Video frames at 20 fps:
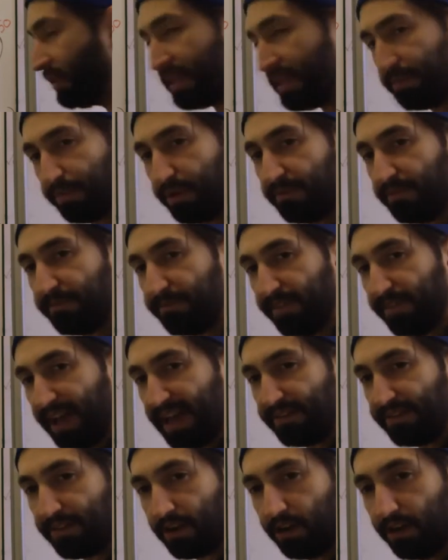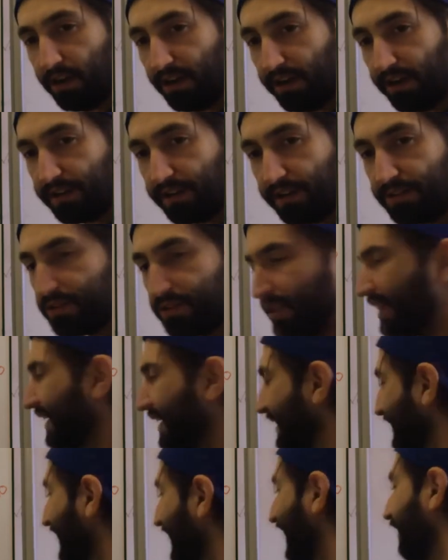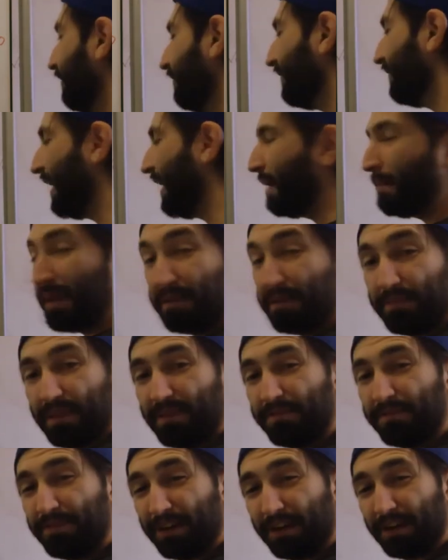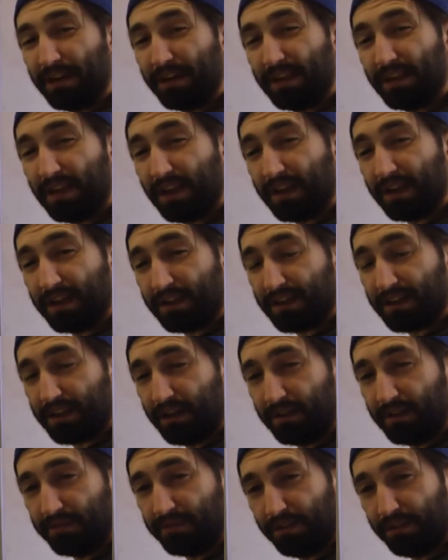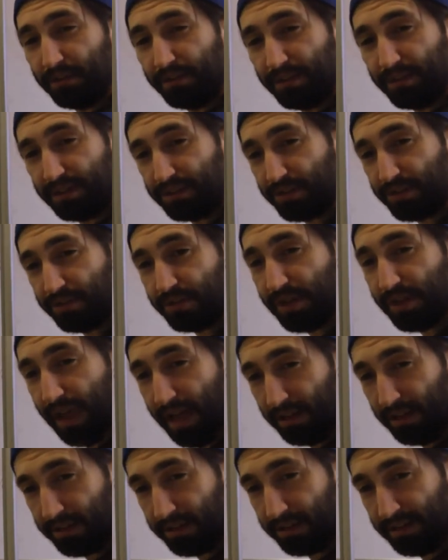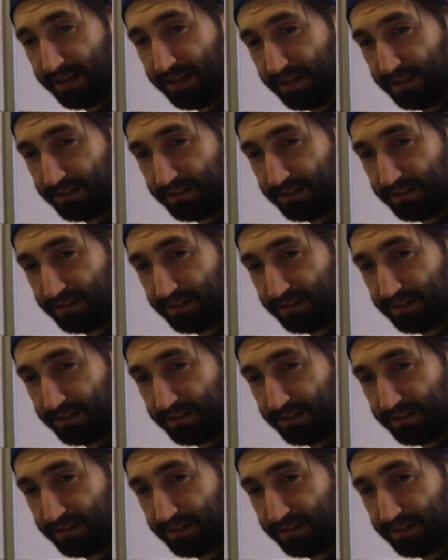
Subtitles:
put 5 cards, now that may be very convoluted to calculate.